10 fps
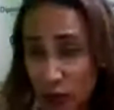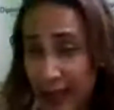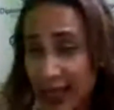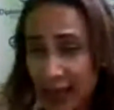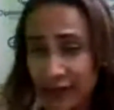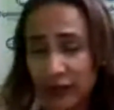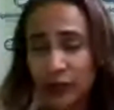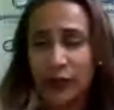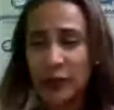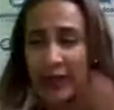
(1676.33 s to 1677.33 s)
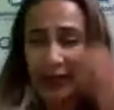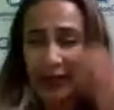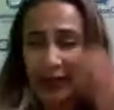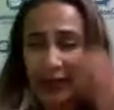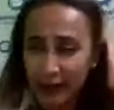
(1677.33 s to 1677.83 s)
I have your
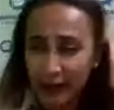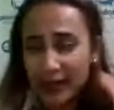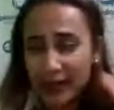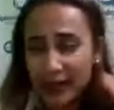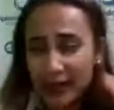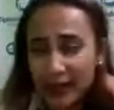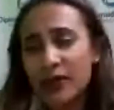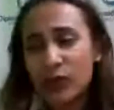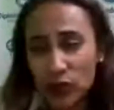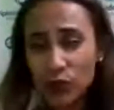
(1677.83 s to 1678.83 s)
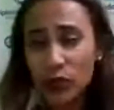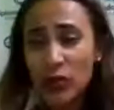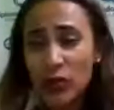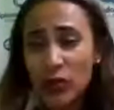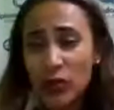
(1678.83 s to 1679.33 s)
email, and I'm going
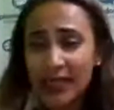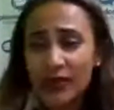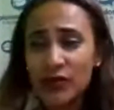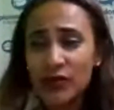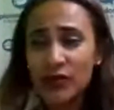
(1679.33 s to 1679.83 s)
to send